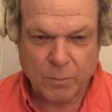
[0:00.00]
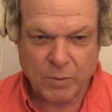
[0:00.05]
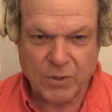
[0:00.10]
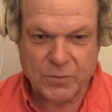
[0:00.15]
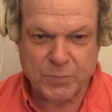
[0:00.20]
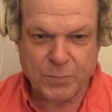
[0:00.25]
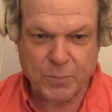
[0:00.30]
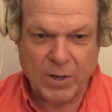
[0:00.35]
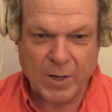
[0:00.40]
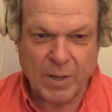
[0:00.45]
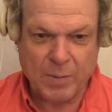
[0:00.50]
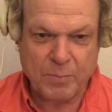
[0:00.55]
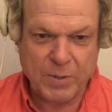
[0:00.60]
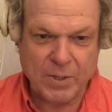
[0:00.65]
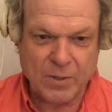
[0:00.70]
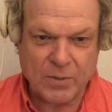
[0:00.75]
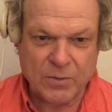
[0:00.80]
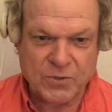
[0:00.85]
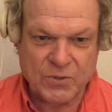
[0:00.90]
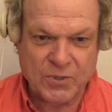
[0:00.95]
Whereas brand
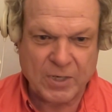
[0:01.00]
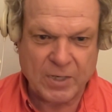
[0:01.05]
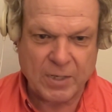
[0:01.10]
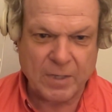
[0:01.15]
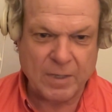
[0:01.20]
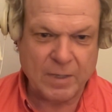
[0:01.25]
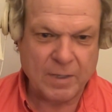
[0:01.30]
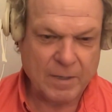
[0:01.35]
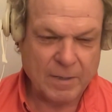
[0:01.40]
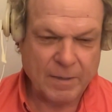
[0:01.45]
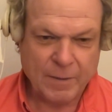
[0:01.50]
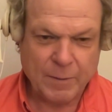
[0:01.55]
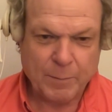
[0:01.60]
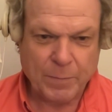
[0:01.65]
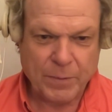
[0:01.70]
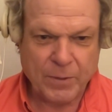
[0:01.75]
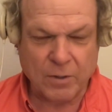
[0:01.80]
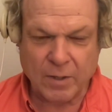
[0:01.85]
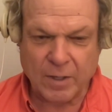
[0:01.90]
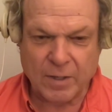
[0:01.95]
B and C,
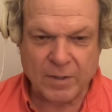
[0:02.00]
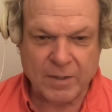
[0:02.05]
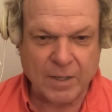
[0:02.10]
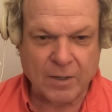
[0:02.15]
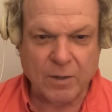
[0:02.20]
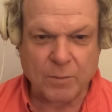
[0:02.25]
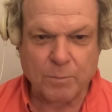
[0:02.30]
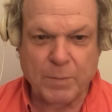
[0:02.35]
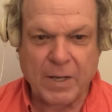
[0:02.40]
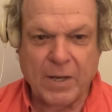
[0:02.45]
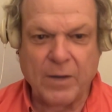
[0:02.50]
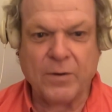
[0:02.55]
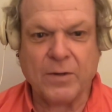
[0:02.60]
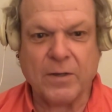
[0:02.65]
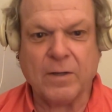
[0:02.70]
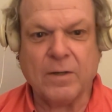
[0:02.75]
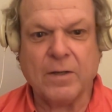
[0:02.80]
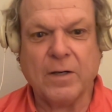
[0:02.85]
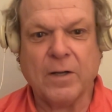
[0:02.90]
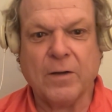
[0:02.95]
you're going to take a
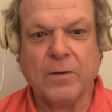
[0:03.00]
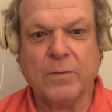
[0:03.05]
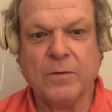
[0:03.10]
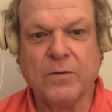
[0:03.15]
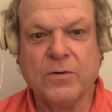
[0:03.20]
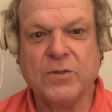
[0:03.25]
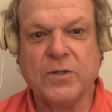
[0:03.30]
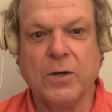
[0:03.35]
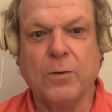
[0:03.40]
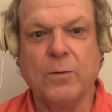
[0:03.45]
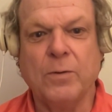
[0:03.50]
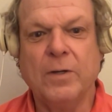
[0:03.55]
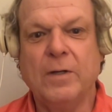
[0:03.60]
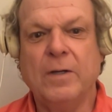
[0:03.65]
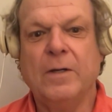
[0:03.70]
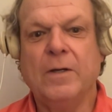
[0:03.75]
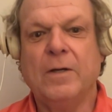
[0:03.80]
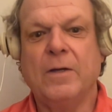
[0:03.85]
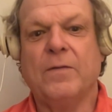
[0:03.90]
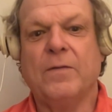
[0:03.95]
pounding, you know? So
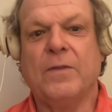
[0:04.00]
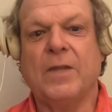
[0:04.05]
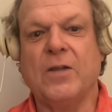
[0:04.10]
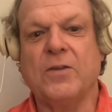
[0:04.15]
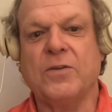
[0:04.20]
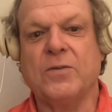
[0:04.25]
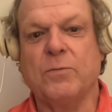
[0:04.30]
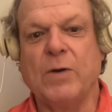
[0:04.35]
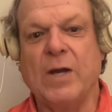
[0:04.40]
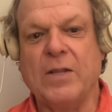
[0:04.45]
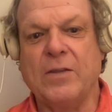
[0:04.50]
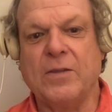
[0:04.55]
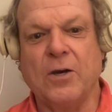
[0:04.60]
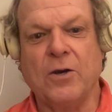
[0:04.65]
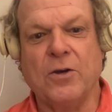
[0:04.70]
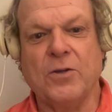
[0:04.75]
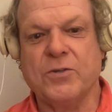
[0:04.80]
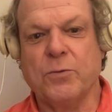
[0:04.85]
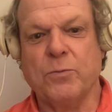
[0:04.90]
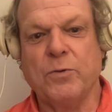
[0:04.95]
that's right
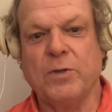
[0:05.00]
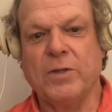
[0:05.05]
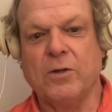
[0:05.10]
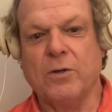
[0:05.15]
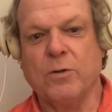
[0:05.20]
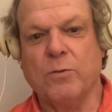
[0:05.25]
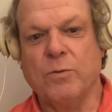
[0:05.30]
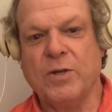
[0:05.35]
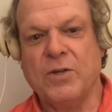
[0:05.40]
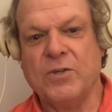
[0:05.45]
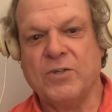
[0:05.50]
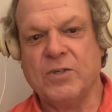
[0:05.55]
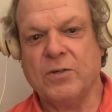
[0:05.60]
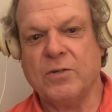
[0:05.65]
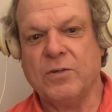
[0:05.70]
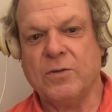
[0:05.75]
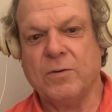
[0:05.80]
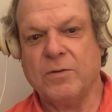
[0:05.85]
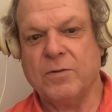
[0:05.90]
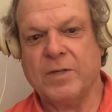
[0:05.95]
there is a really good
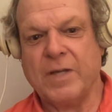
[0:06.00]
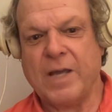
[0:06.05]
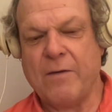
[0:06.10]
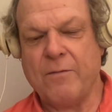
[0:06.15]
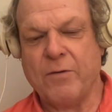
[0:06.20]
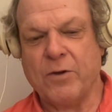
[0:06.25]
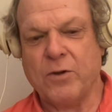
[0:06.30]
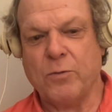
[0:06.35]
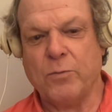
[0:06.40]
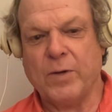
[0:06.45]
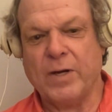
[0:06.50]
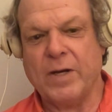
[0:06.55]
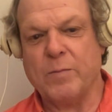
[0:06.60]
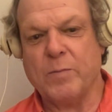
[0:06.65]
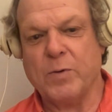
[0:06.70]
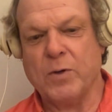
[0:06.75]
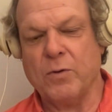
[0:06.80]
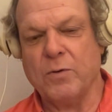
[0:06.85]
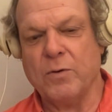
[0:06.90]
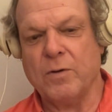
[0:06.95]
reason to have a good
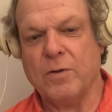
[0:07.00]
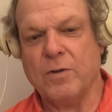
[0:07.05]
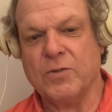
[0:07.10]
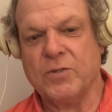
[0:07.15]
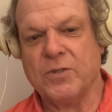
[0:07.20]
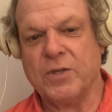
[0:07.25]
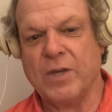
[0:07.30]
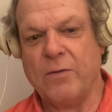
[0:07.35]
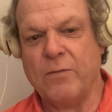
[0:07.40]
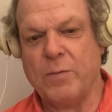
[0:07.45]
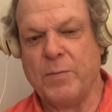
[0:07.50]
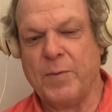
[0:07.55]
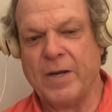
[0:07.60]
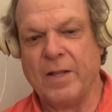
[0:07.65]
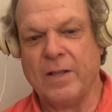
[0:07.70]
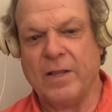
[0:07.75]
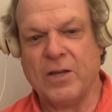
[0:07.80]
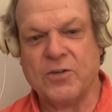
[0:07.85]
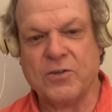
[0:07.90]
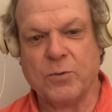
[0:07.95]
running boat, because
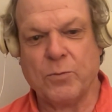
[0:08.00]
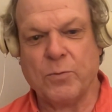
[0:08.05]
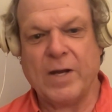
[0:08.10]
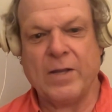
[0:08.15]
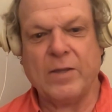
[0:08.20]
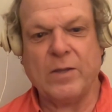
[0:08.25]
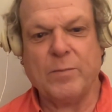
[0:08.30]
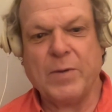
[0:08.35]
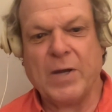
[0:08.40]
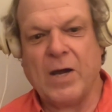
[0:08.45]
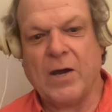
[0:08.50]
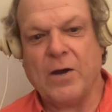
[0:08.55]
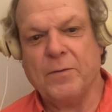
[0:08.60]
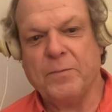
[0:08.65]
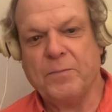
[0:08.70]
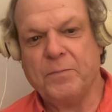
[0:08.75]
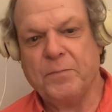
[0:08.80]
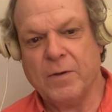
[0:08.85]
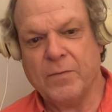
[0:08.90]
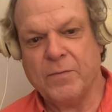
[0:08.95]
everybody likes to ride the
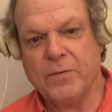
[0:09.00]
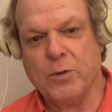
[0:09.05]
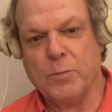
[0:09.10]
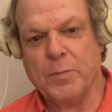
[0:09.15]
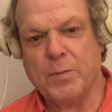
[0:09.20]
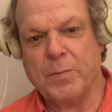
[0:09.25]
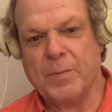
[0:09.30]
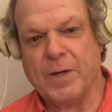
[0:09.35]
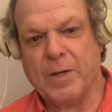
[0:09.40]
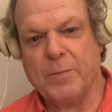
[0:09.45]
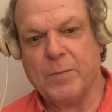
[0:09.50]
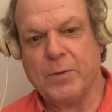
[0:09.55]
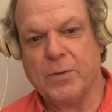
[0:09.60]
bow of an open bow